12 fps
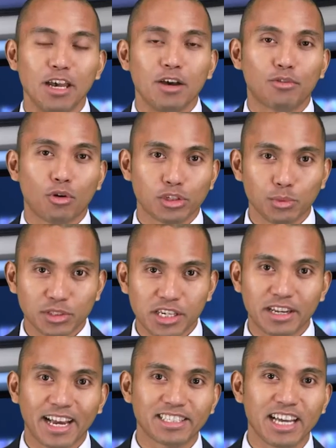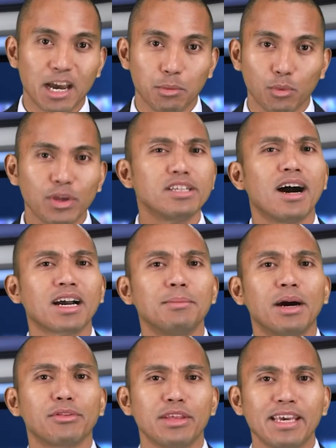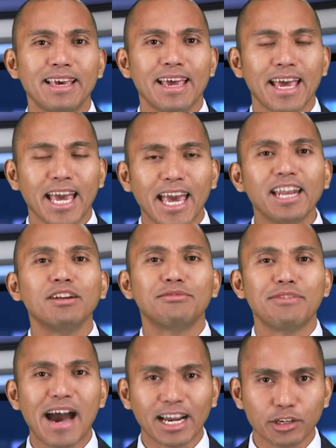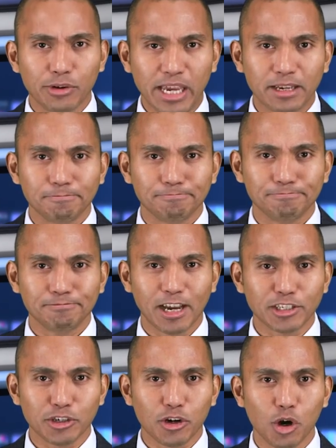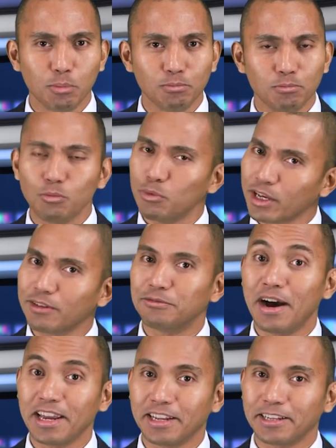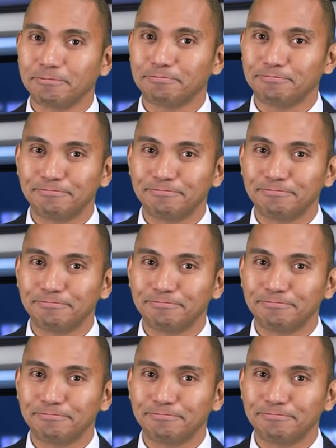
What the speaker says: Of course, we'll see you next time when we talk about the Hidden Factory. I sure hope we can find it.